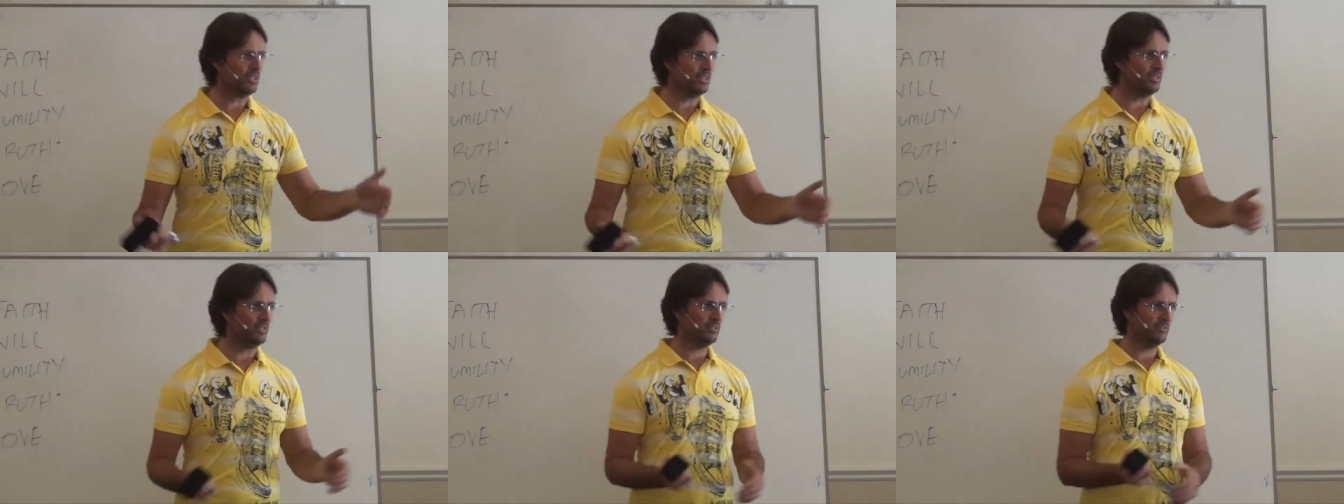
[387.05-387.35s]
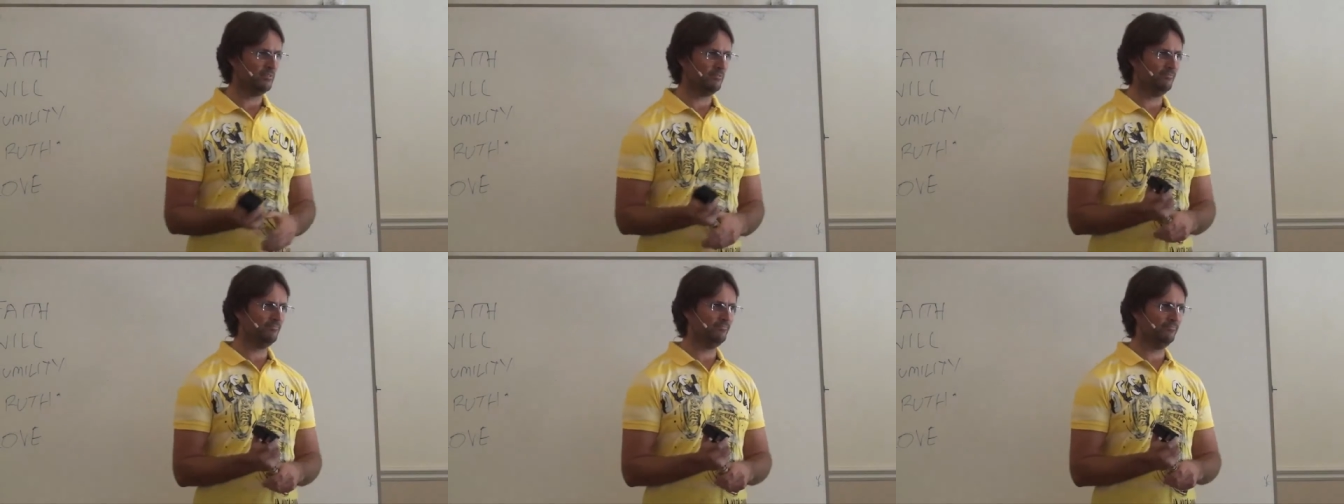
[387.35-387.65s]

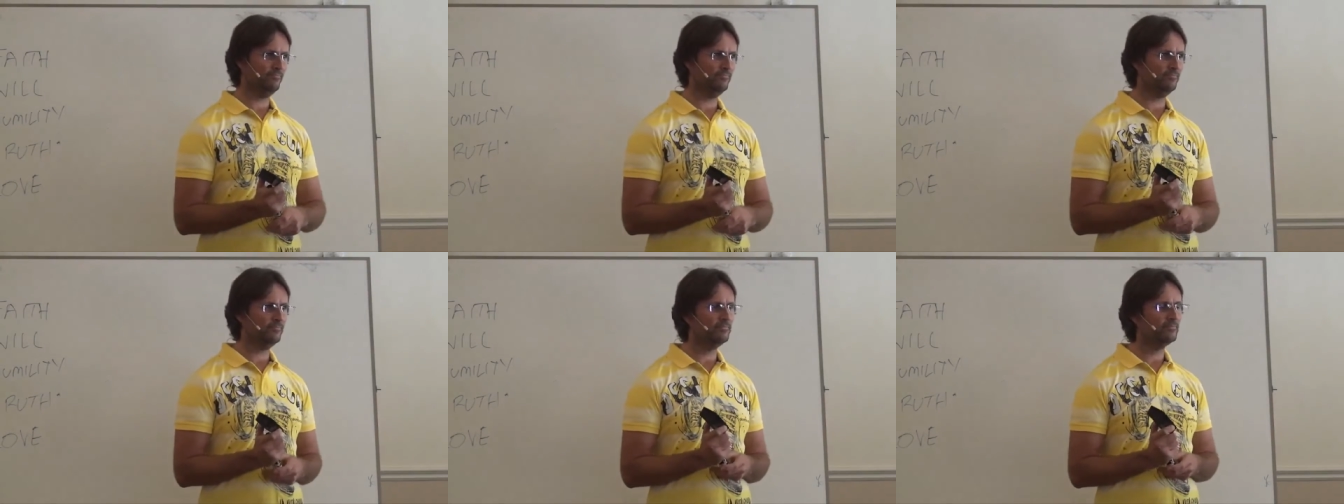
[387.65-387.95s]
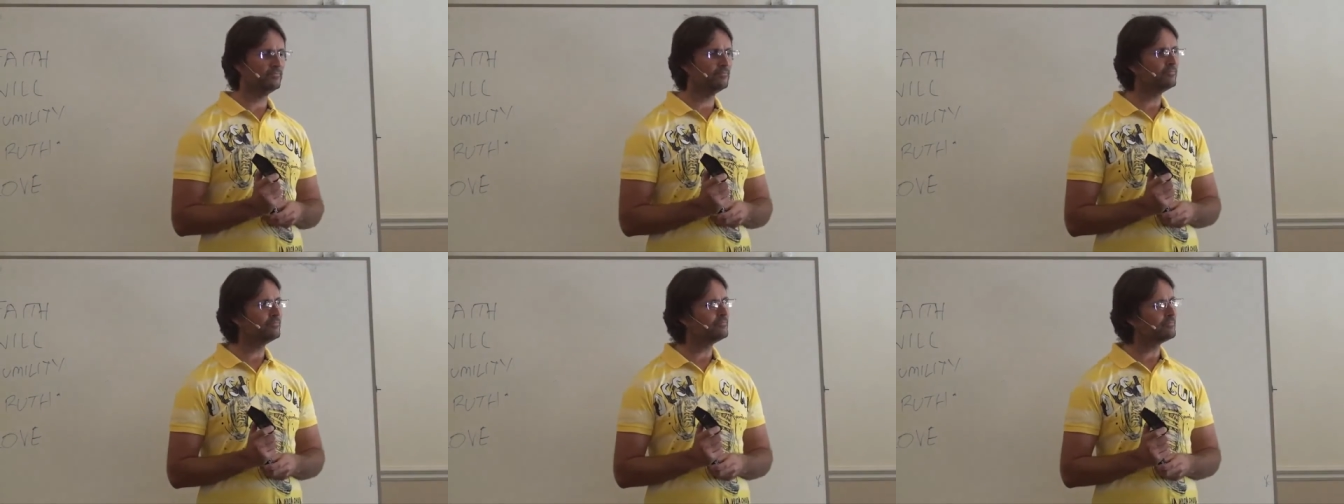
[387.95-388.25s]

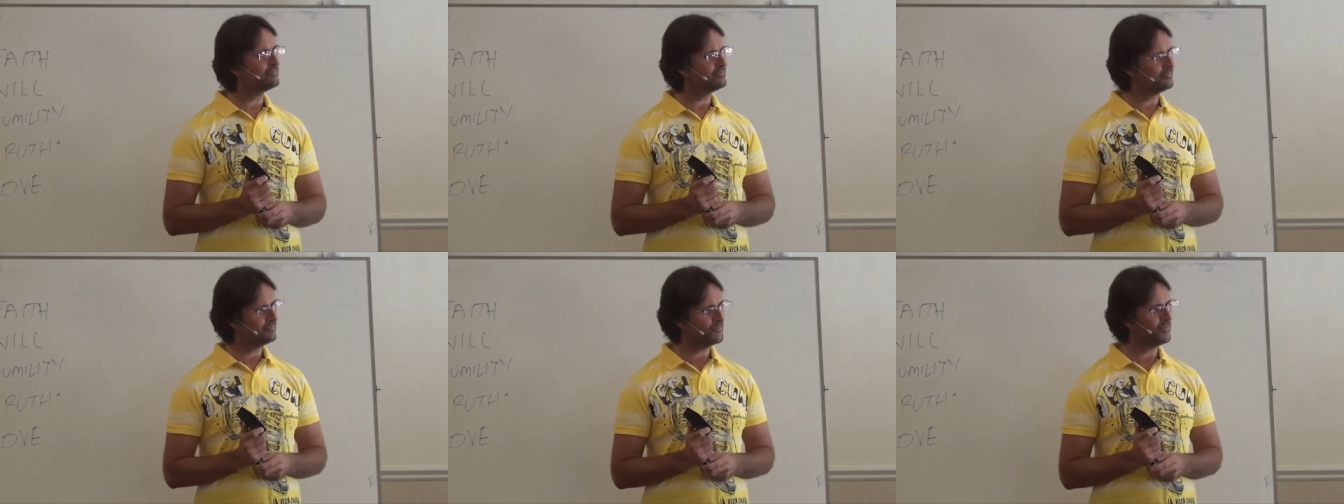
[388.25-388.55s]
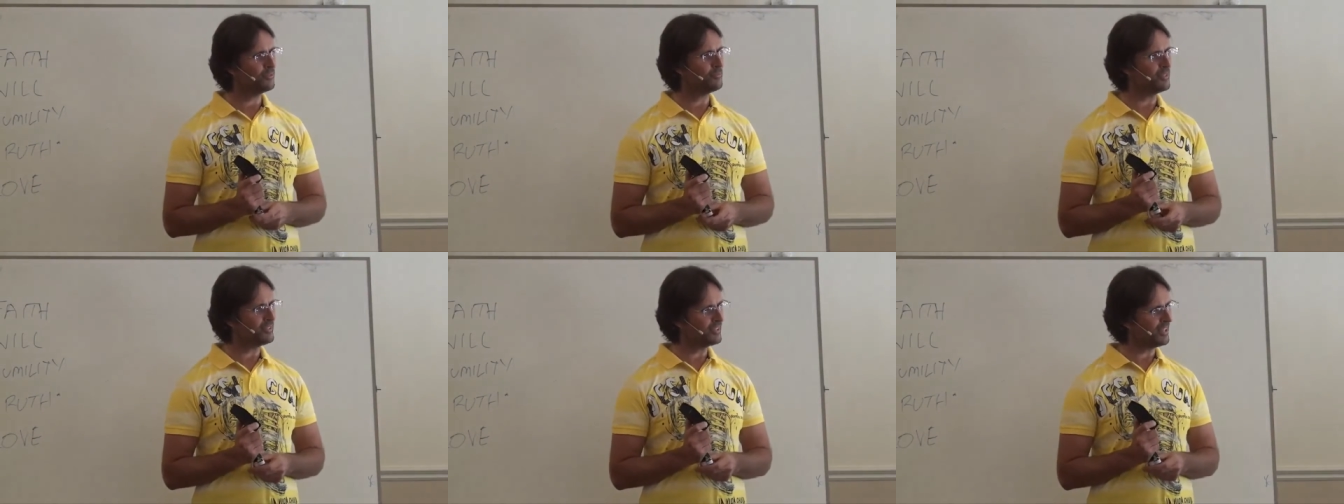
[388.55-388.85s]

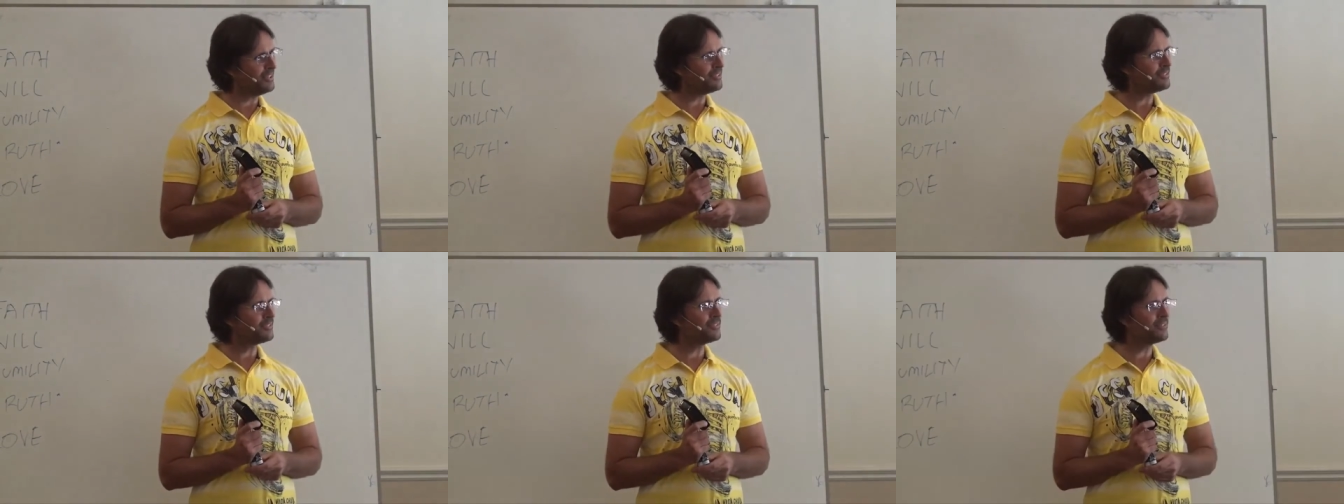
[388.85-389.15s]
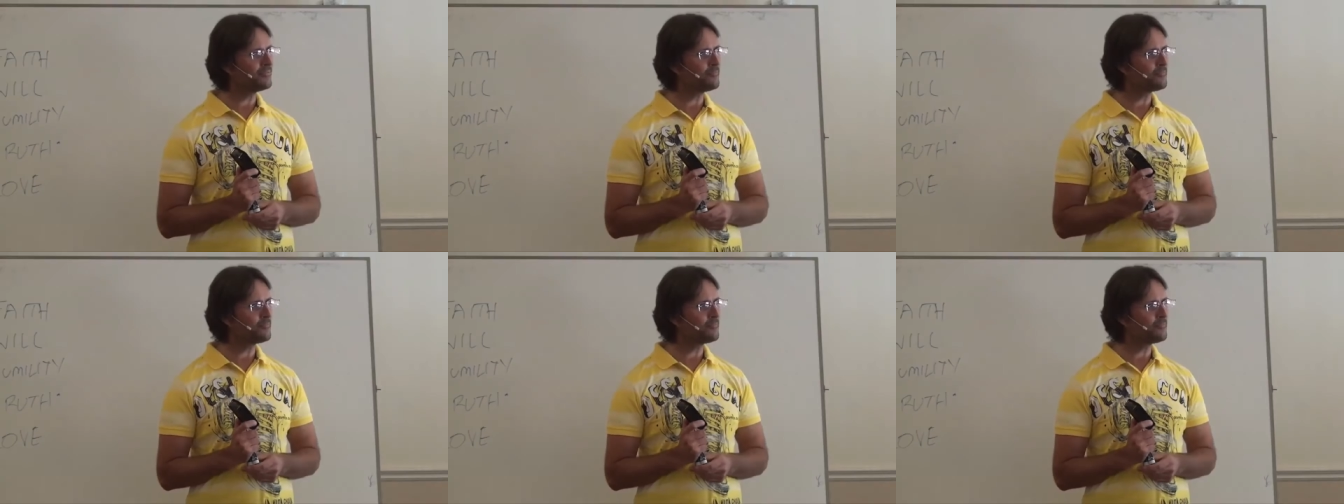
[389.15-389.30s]
Does make sense?